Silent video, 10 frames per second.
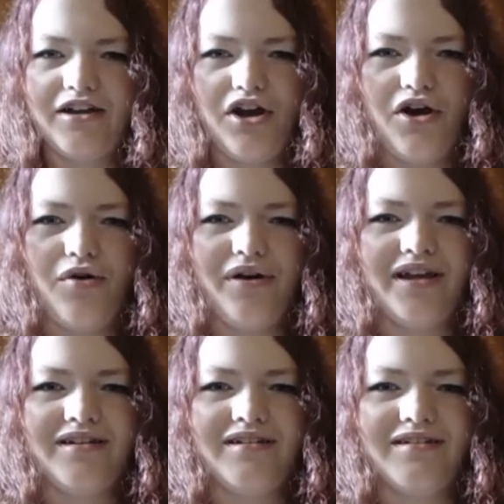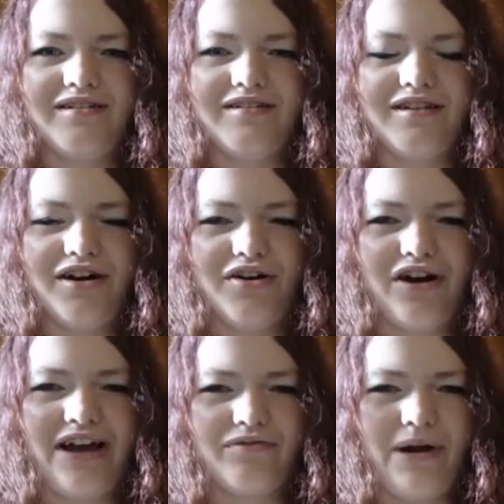go and, you know,
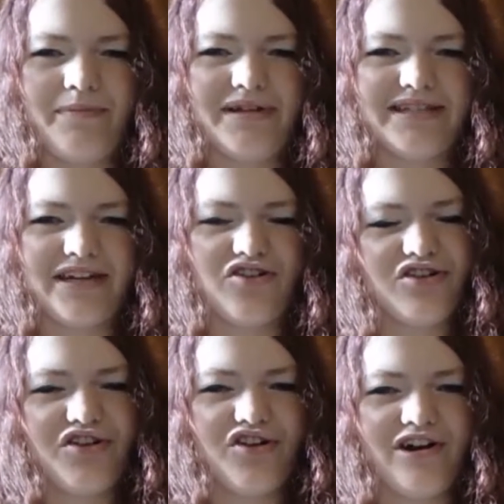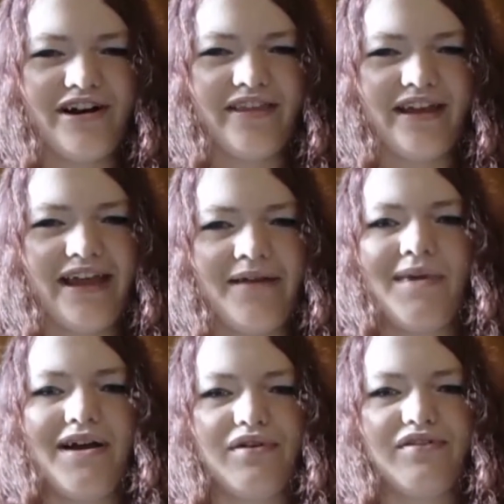craft weapons. Like, earlier on in the game,
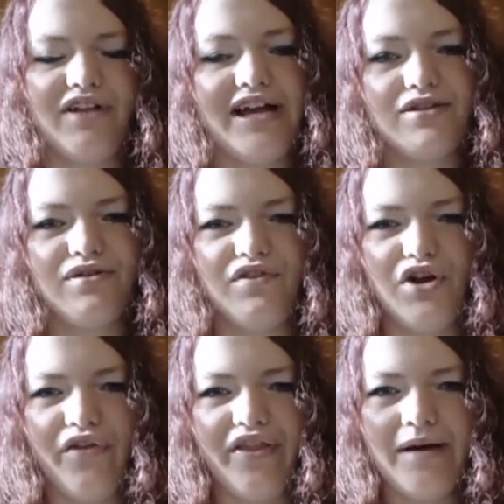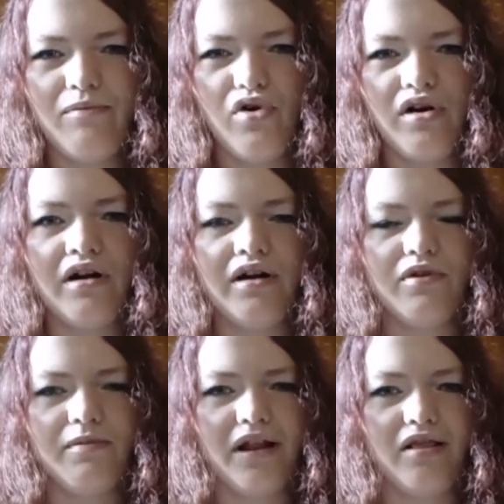I would have liked to have known that more. It
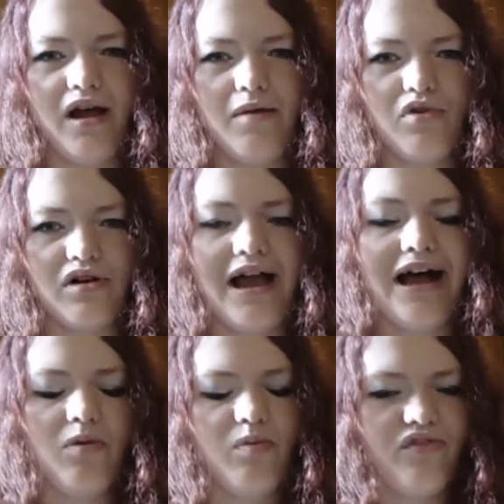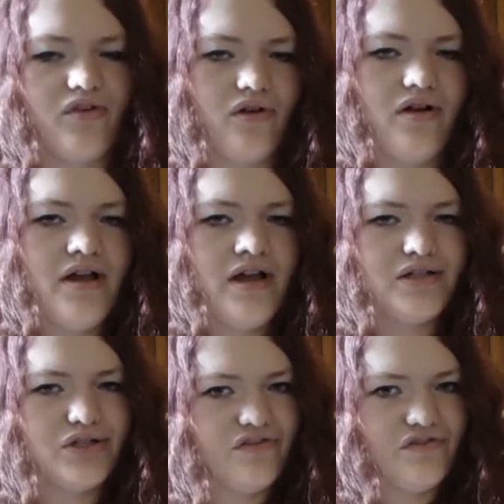would have been a lot more helpful
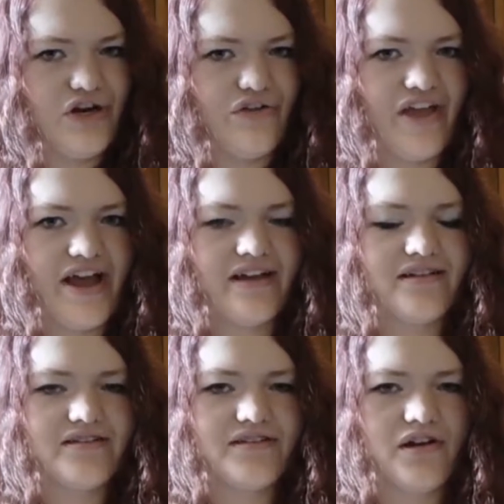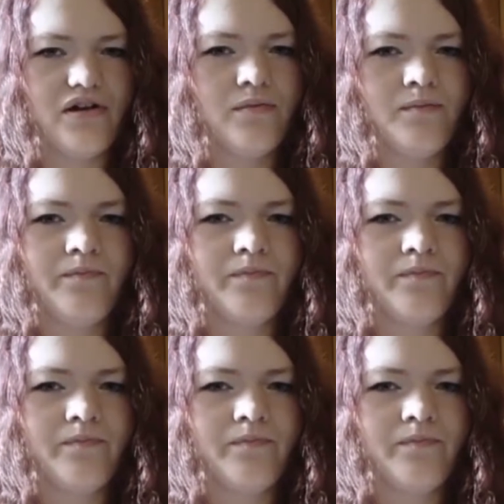to have known that. So,